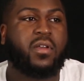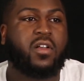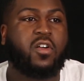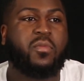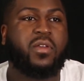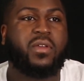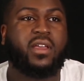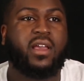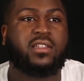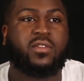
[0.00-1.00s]
Kobe
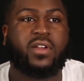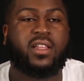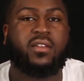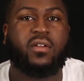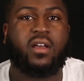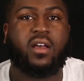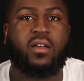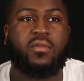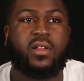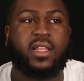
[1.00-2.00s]
as a
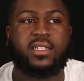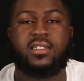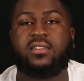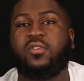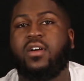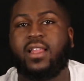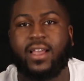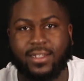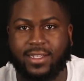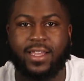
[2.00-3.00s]
relations to our
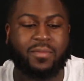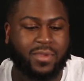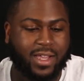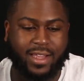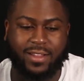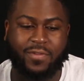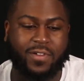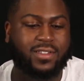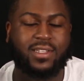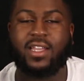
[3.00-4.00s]
last name.
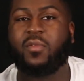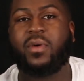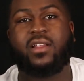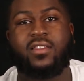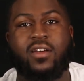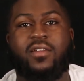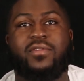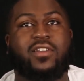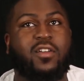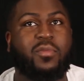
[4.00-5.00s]
First thing everybody thought of
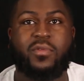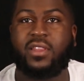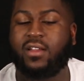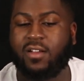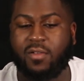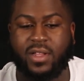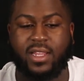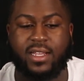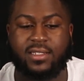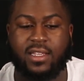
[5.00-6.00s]
was Kobe when they heard my
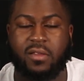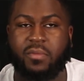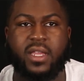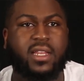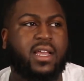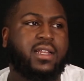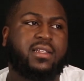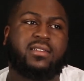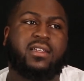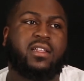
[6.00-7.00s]
last name. May not
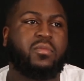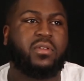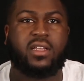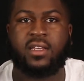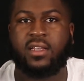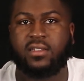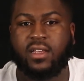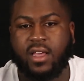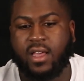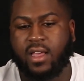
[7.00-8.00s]
necessarily because
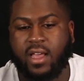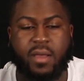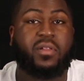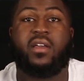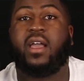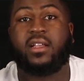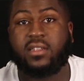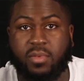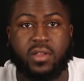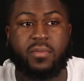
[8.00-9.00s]
I
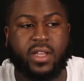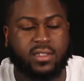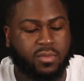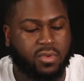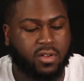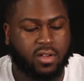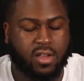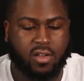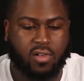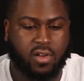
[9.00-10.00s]
actually played basketball
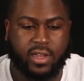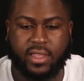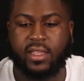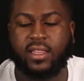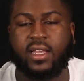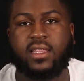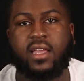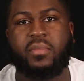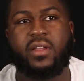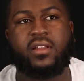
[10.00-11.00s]
or anything like
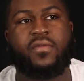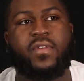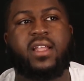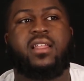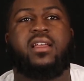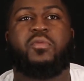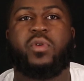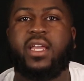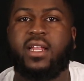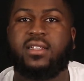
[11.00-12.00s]
that, but the fact that
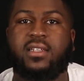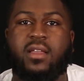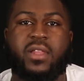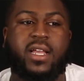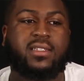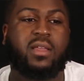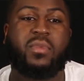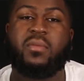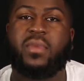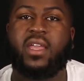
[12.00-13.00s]
we had the same last name,
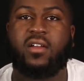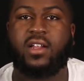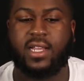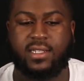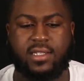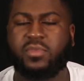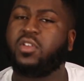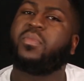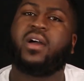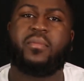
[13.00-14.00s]
he made our last name
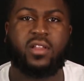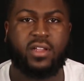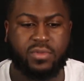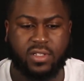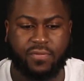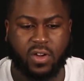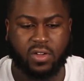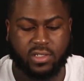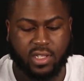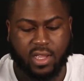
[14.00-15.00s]
so popular. He was the
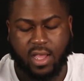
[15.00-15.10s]
first.